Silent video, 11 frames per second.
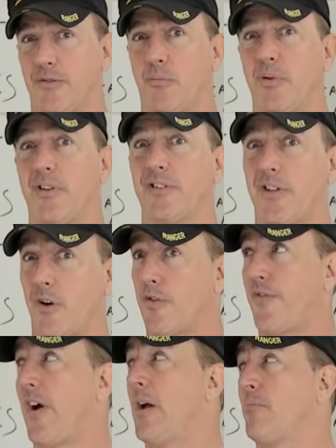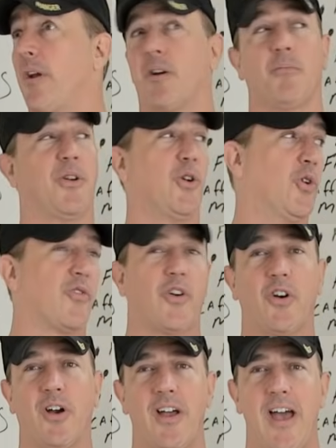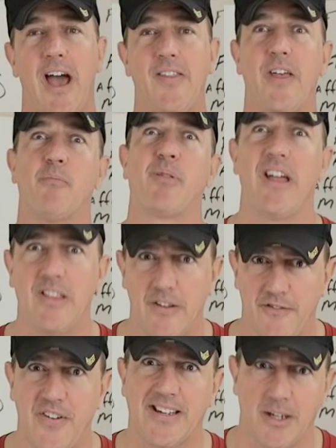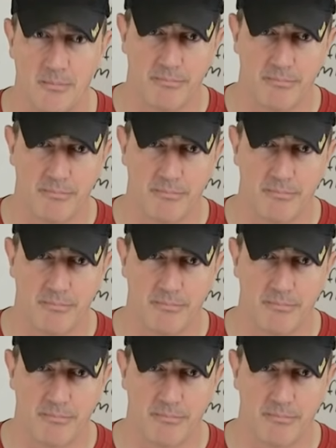would pull a Darth Vibrator maneuver and then play the victim.